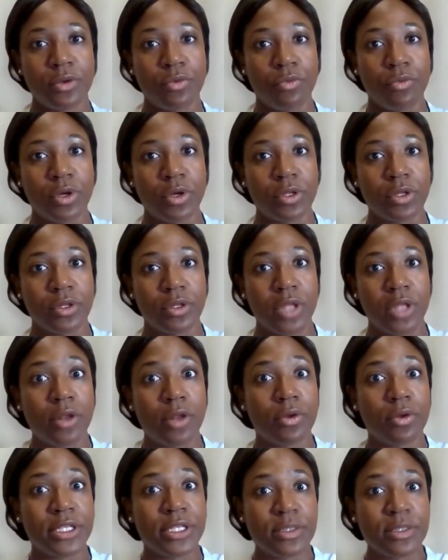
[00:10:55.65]
will not
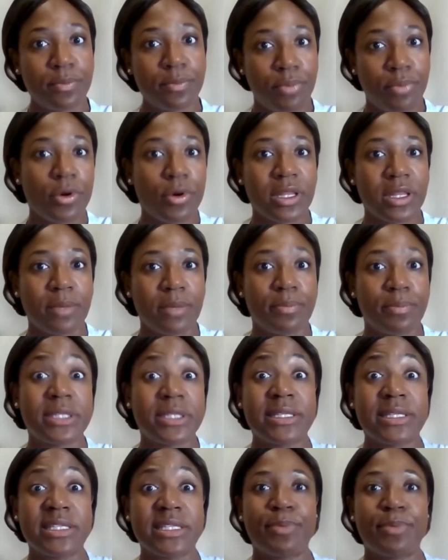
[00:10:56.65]
only support the
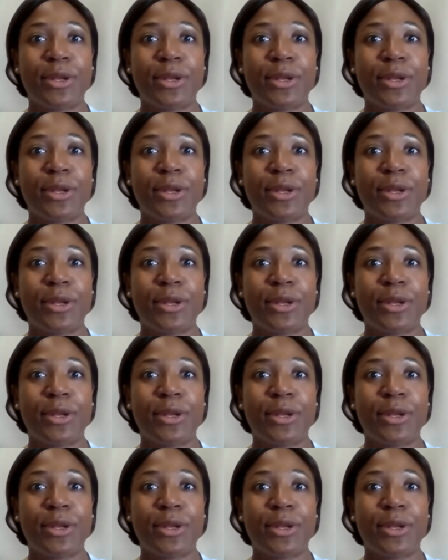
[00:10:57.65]
business,